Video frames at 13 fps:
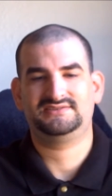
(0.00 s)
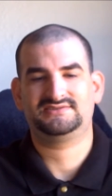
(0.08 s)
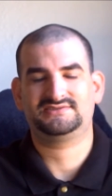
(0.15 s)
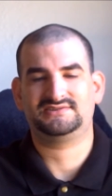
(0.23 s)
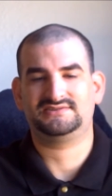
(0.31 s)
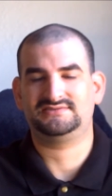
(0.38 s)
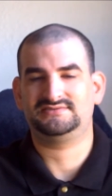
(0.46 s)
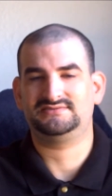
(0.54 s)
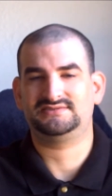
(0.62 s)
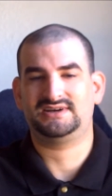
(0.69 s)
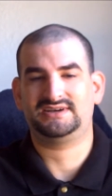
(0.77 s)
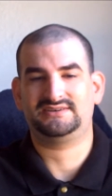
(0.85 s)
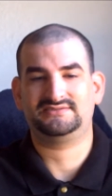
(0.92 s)
So
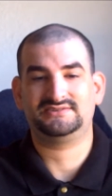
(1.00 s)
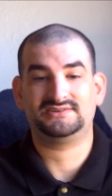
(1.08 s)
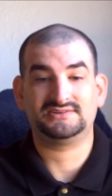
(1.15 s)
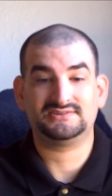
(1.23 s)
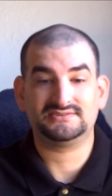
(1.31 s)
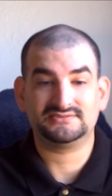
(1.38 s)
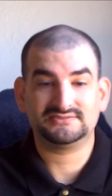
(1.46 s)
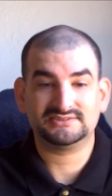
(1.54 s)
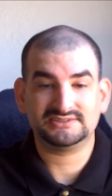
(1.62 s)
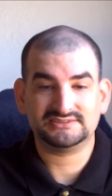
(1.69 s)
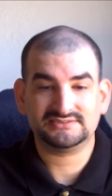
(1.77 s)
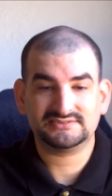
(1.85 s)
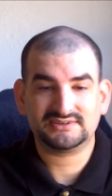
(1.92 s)
I don't know
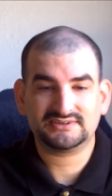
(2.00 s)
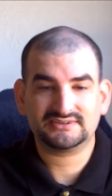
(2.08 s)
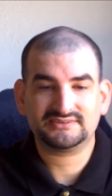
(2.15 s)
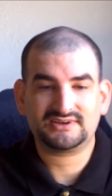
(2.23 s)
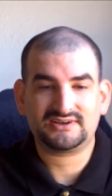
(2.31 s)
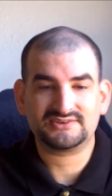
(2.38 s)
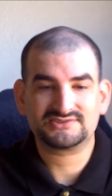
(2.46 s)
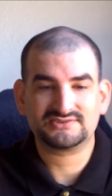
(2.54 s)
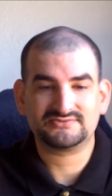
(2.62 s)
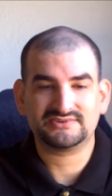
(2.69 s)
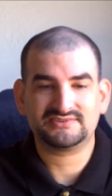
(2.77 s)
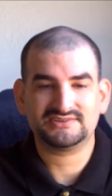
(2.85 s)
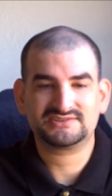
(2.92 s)
the also
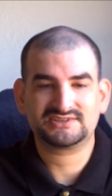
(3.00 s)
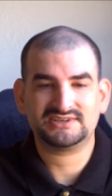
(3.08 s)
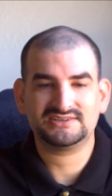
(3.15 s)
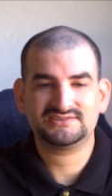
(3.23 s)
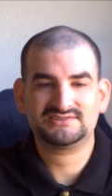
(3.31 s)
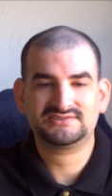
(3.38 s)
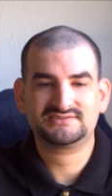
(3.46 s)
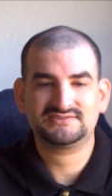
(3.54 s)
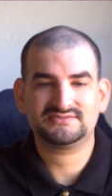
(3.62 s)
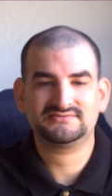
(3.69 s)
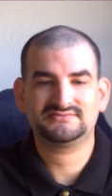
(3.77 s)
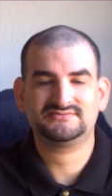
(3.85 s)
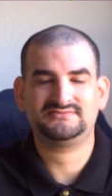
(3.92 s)
with this case
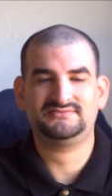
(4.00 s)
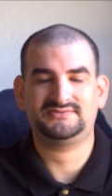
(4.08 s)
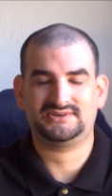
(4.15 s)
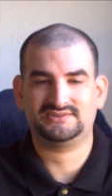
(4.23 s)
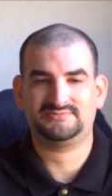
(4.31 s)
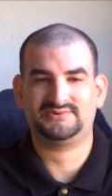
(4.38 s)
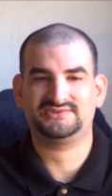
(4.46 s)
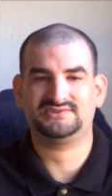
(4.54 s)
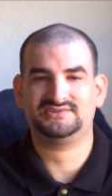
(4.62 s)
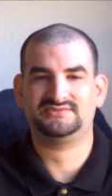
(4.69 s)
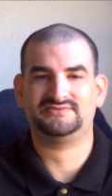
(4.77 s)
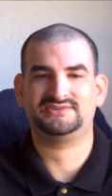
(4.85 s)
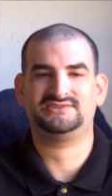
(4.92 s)
where the
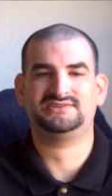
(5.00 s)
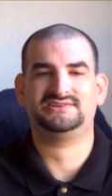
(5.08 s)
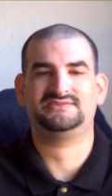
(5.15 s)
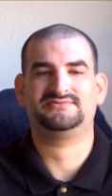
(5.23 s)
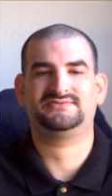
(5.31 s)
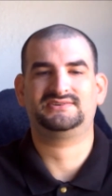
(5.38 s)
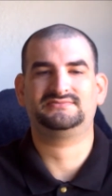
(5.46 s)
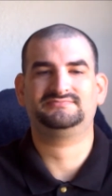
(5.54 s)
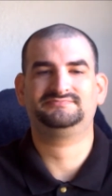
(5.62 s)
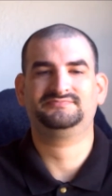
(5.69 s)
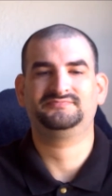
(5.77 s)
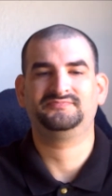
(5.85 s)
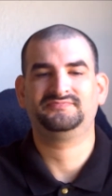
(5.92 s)
person originated from,
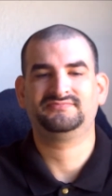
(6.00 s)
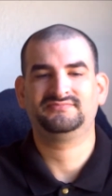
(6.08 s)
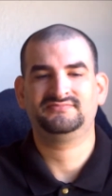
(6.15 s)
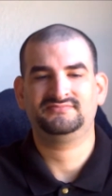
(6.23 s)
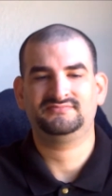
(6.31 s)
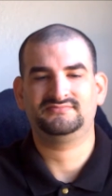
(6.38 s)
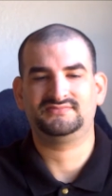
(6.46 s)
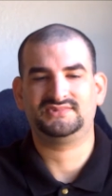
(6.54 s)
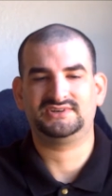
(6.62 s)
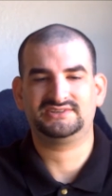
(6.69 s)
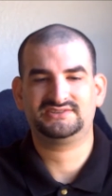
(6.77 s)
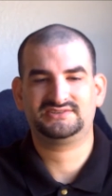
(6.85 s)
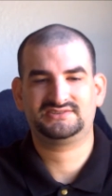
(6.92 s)

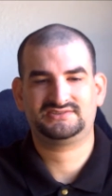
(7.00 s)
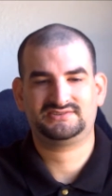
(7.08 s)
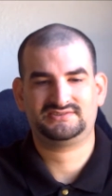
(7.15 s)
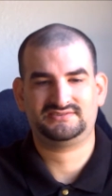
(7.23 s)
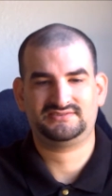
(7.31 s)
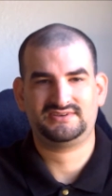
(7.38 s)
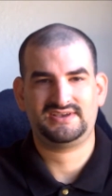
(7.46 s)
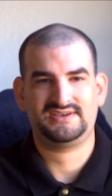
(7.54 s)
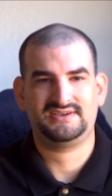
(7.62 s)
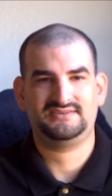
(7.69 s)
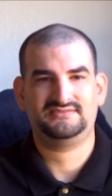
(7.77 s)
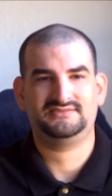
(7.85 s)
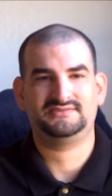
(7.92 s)
but
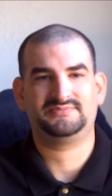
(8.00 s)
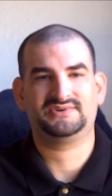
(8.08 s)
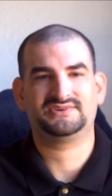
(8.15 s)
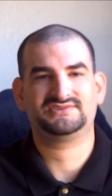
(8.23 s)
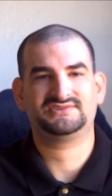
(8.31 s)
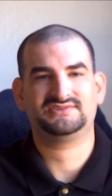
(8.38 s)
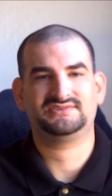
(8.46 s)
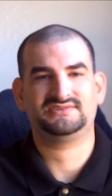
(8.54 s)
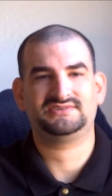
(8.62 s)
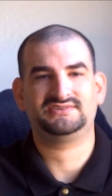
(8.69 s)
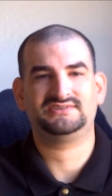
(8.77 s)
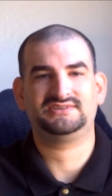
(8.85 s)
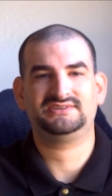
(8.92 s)
the
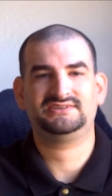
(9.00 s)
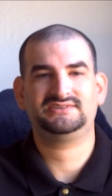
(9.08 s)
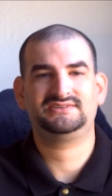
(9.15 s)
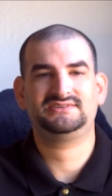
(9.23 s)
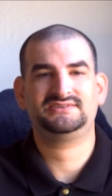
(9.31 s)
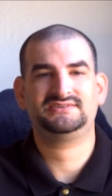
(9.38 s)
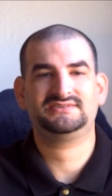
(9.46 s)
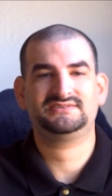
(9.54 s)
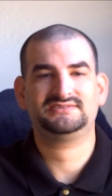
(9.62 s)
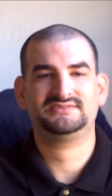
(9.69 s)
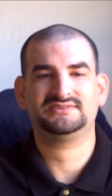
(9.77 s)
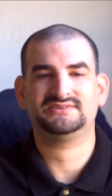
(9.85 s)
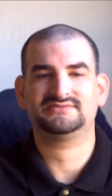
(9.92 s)
person did,
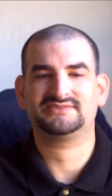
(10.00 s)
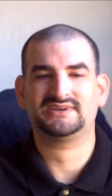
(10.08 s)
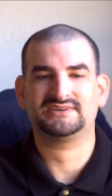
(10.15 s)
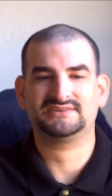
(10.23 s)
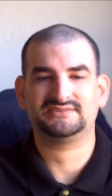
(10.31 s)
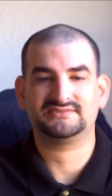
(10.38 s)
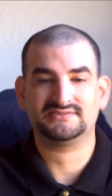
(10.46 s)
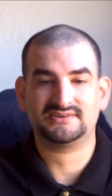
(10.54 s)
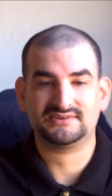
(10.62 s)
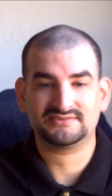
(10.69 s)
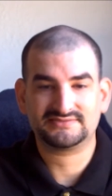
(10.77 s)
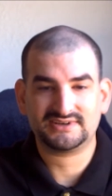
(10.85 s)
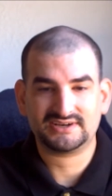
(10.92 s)
if I can
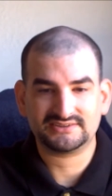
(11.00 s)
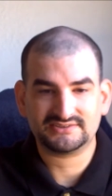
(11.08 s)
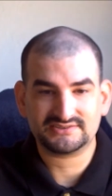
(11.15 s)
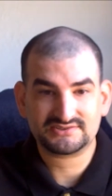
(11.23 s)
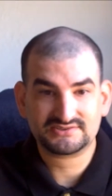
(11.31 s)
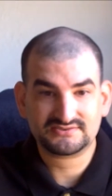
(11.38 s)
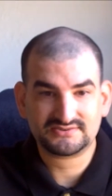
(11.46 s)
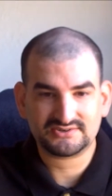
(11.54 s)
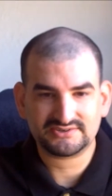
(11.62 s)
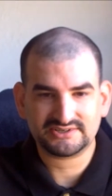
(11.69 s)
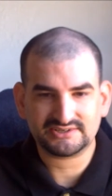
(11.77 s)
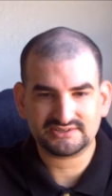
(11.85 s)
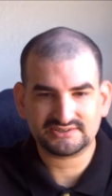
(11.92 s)
find this
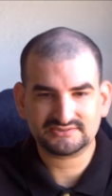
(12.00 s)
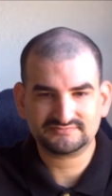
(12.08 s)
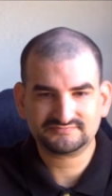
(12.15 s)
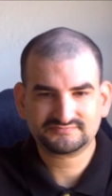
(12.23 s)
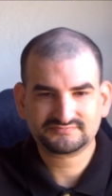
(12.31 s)
quote here.